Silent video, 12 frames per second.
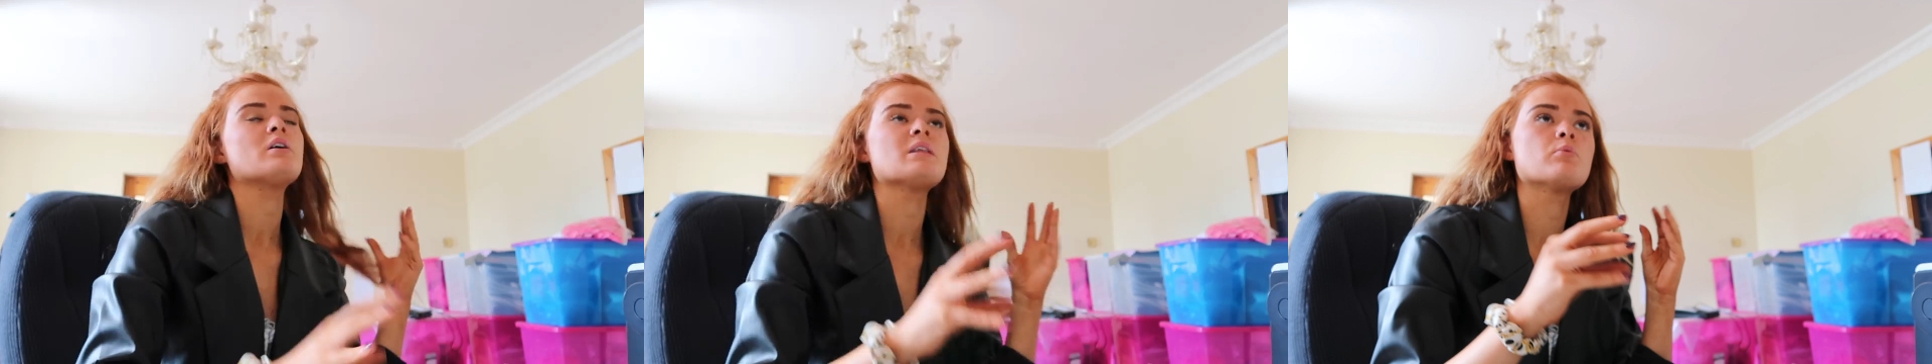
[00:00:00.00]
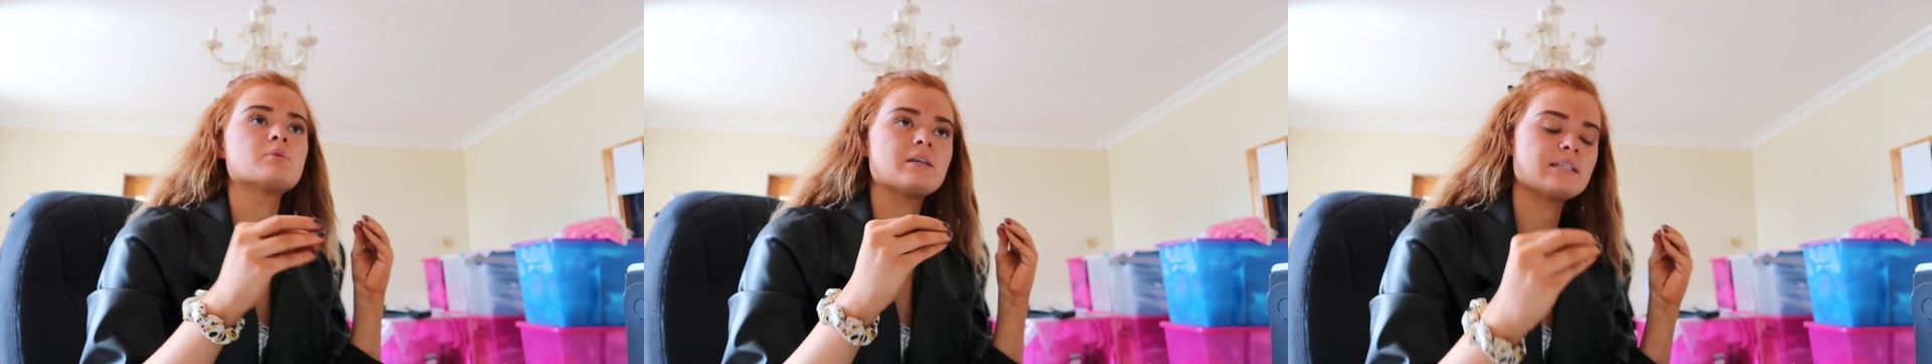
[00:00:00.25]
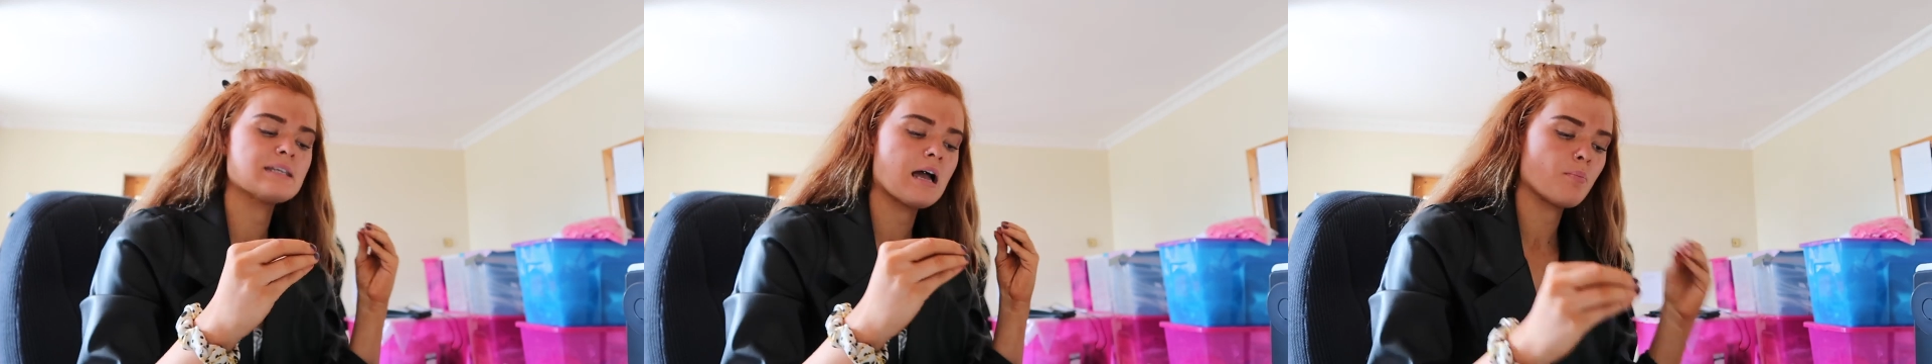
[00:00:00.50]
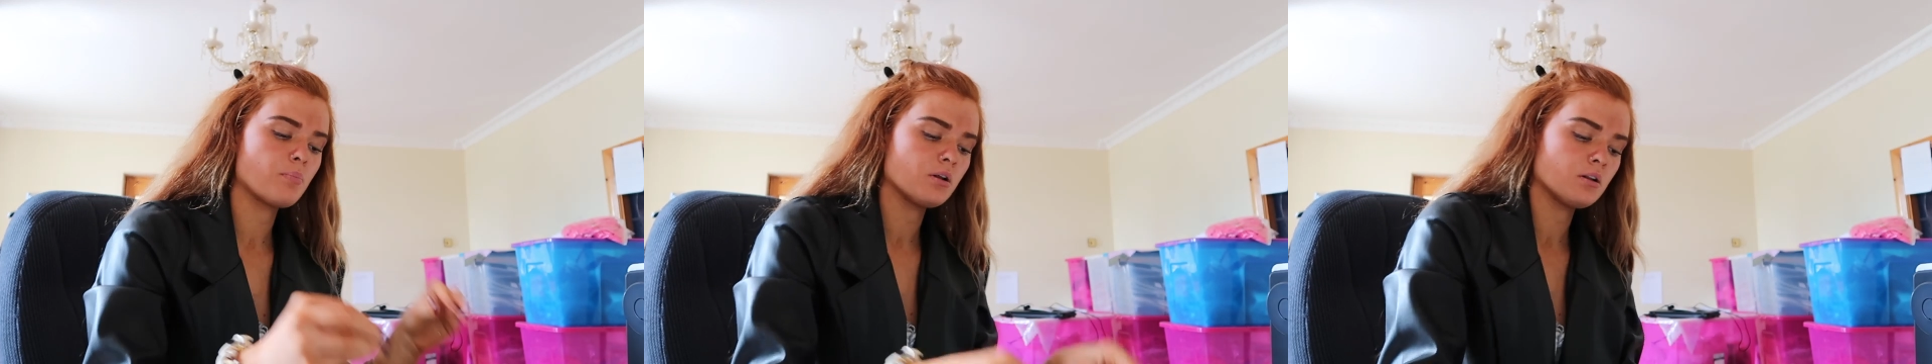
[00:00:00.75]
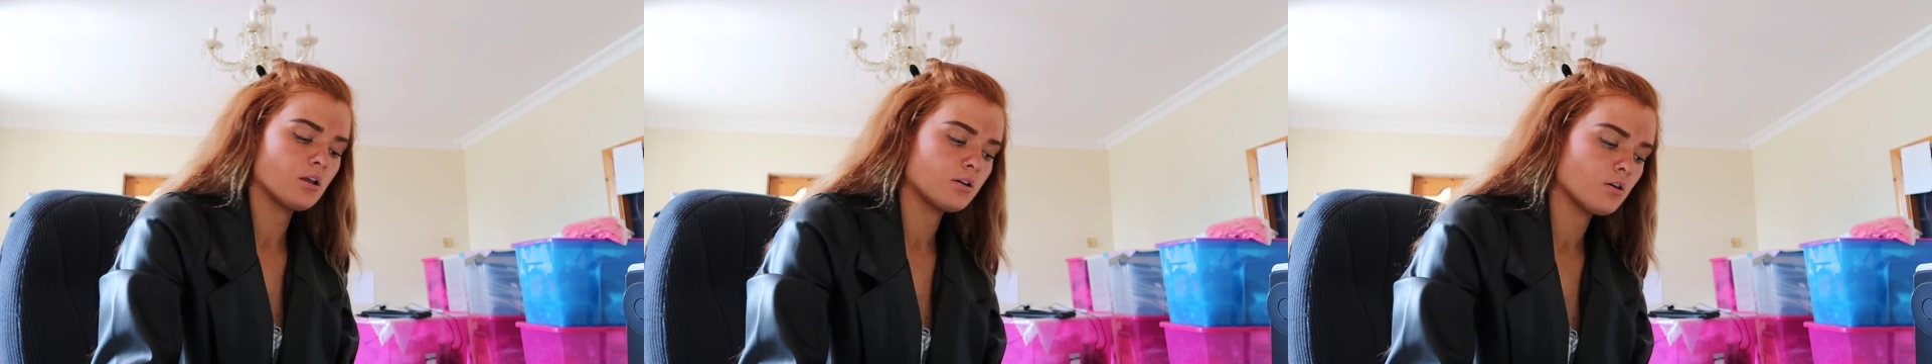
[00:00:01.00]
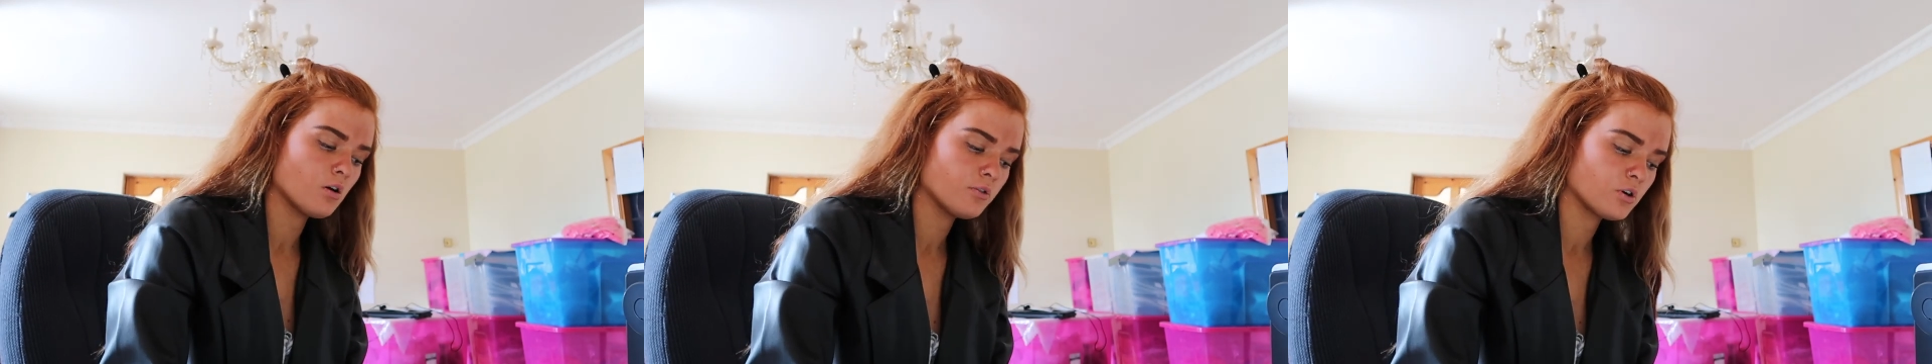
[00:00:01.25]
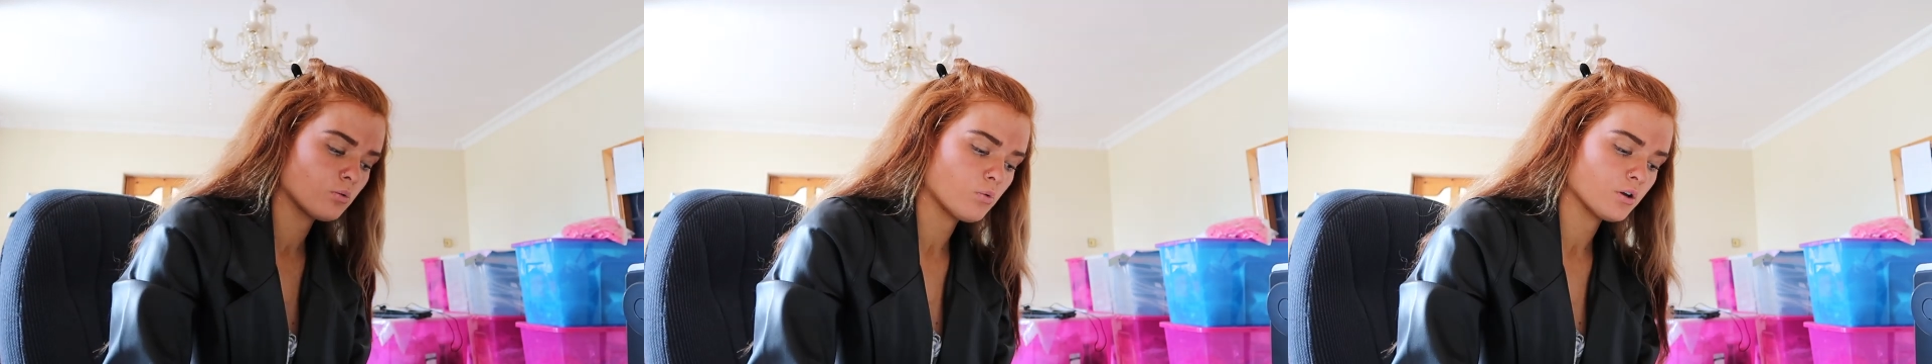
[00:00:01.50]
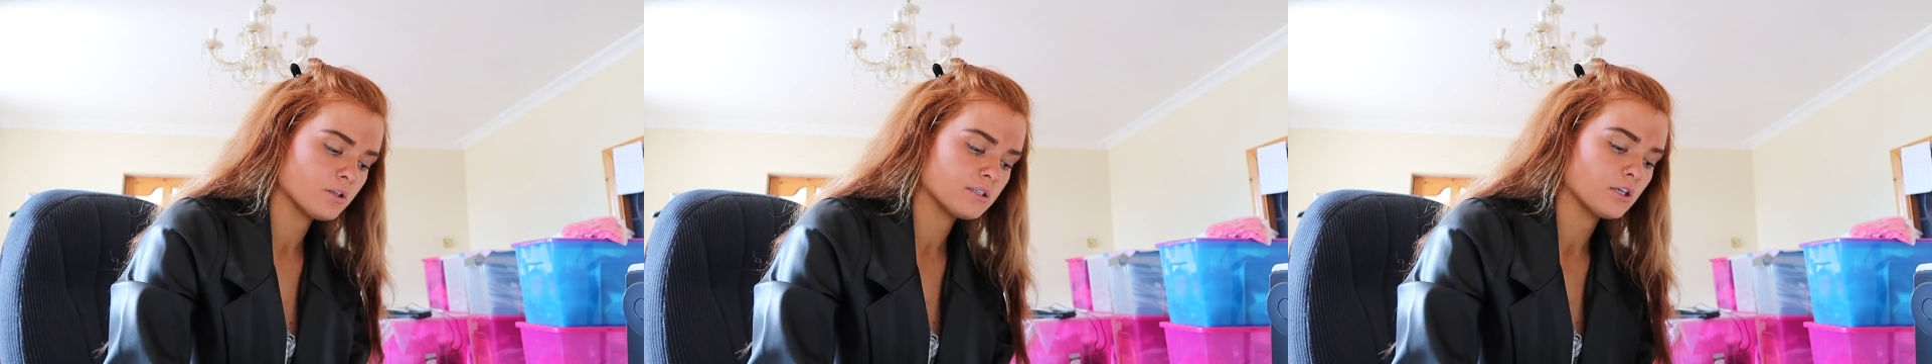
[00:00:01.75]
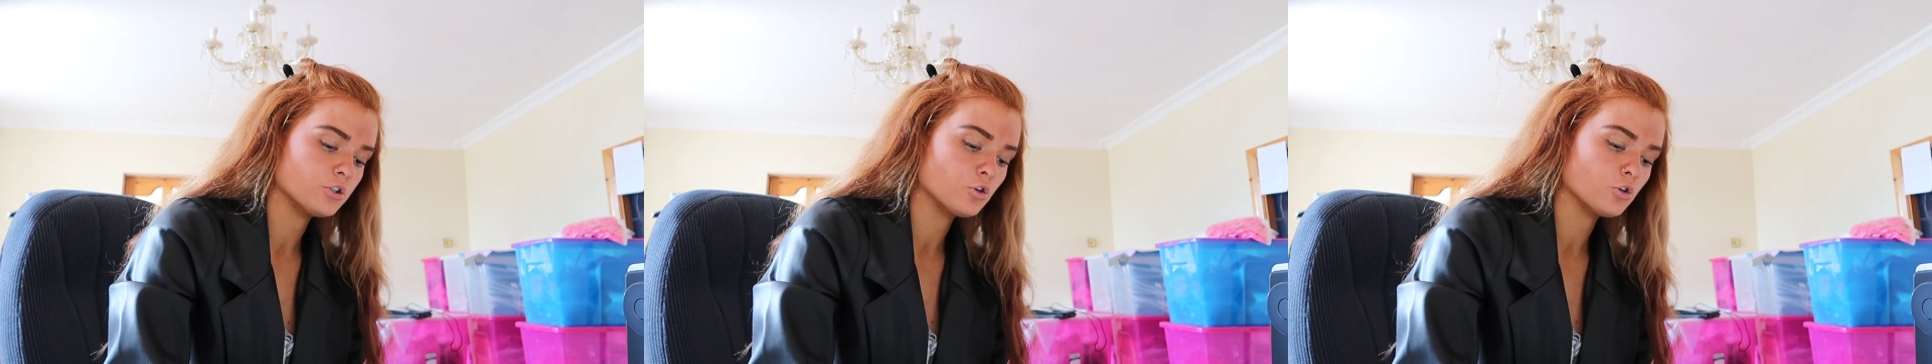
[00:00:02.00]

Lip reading: One of them was my sample, another was a